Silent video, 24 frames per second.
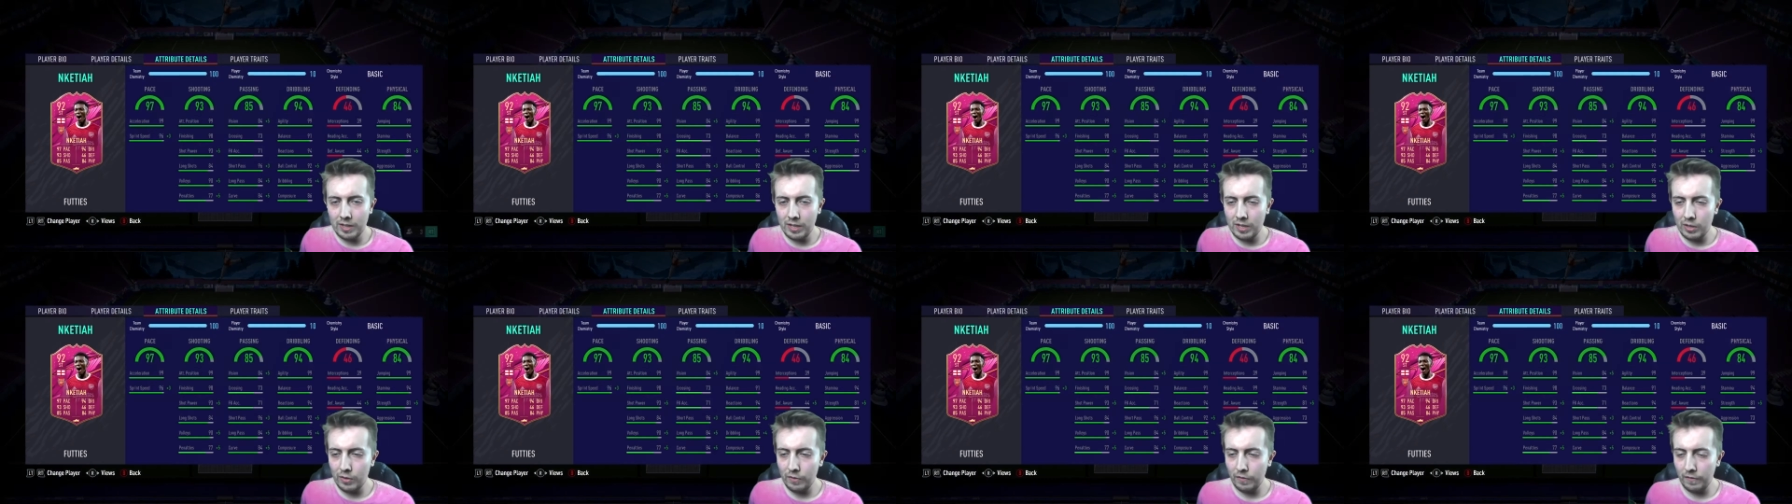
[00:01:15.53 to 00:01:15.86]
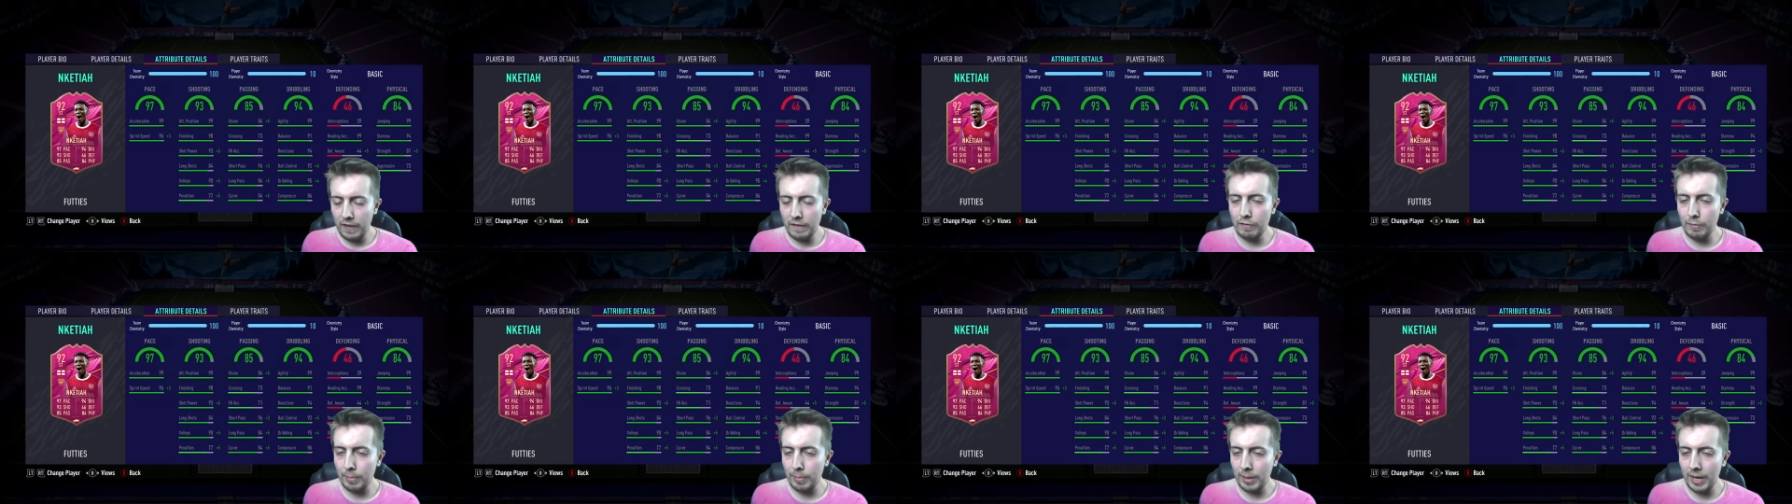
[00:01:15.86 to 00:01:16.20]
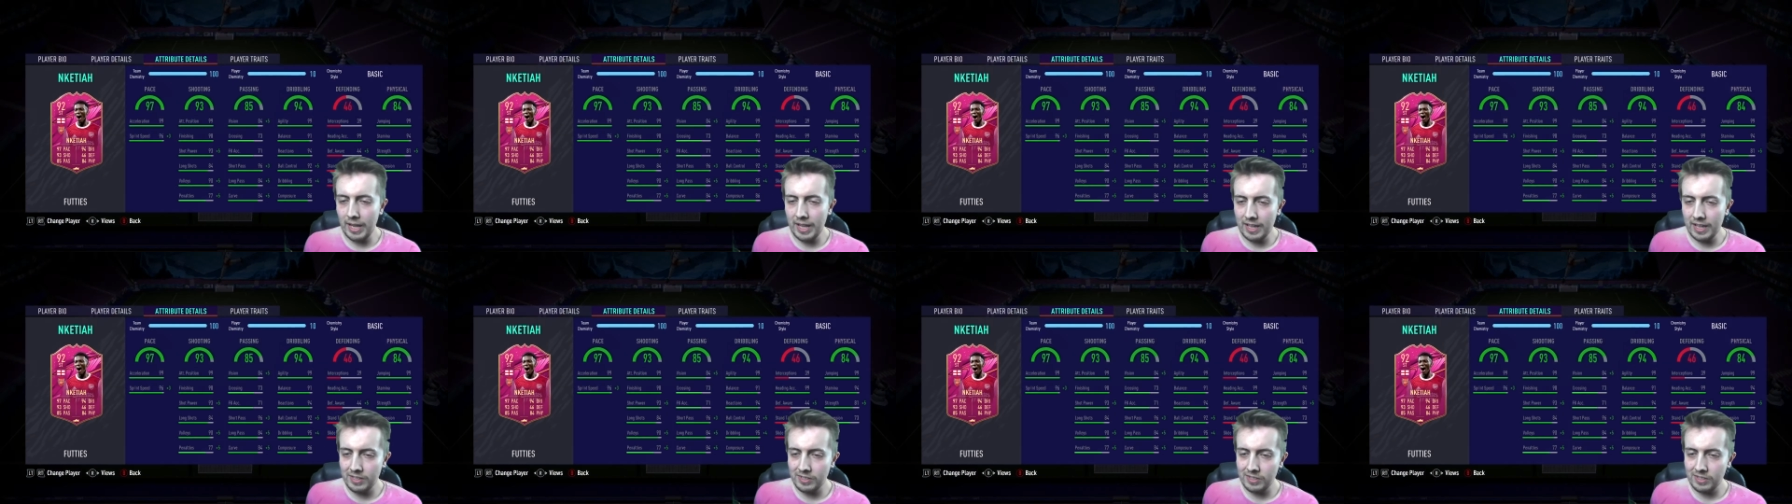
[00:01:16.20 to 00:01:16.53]
your favorite
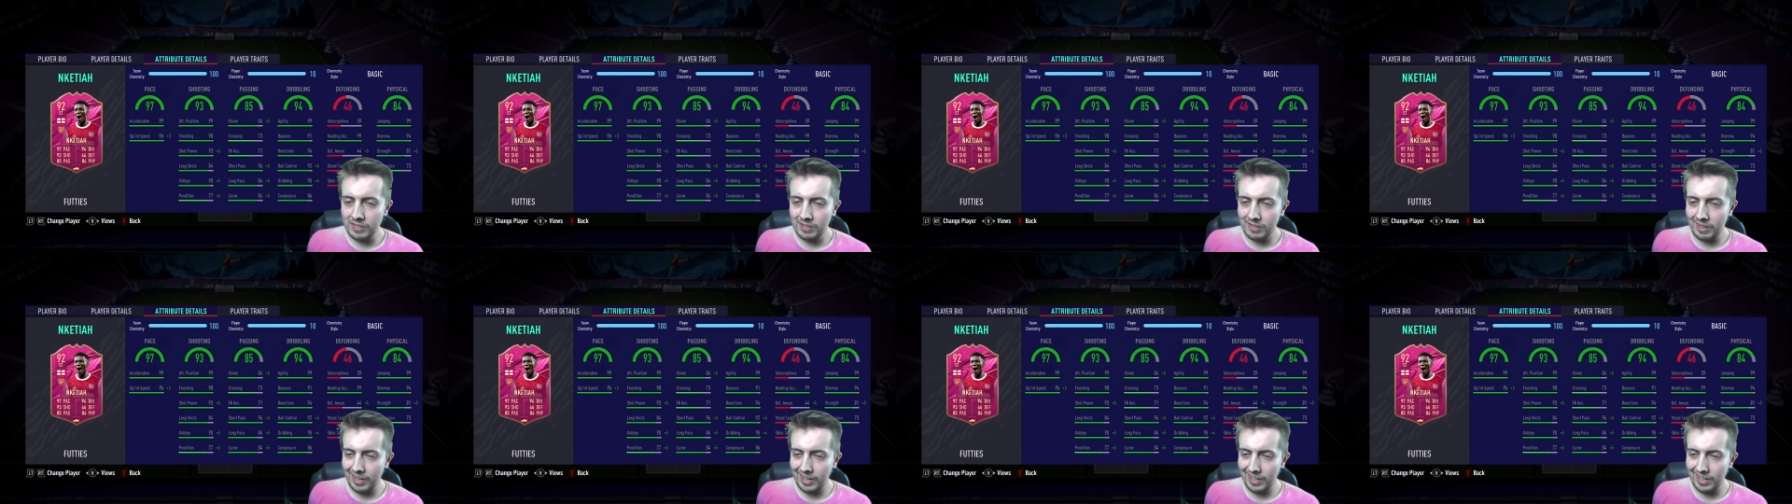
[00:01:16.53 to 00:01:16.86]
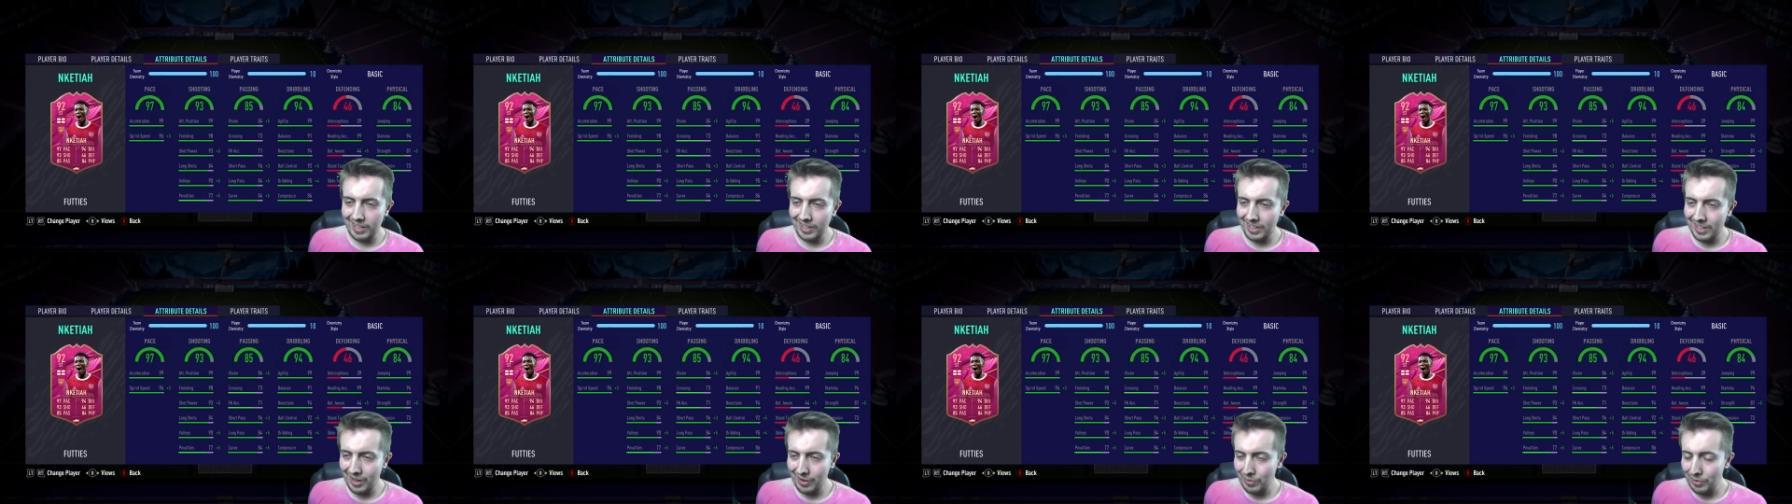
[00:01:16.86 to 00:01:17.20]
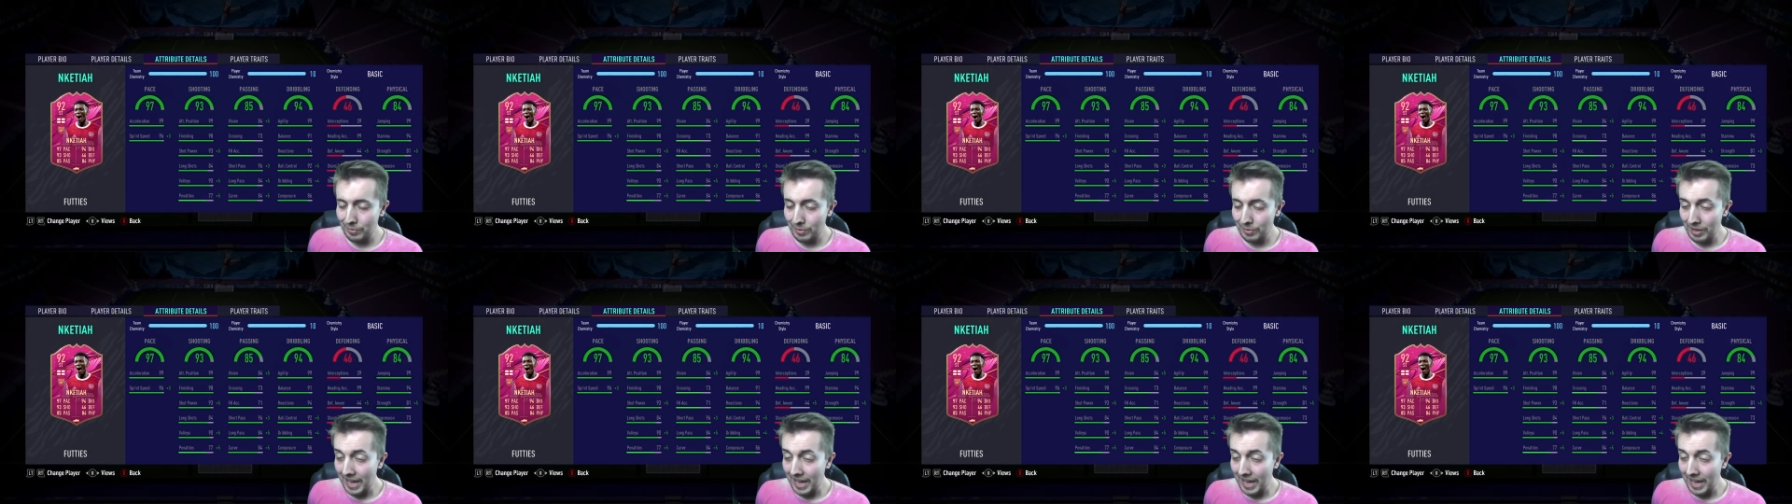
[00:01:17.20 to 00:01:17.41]
players, and like you know,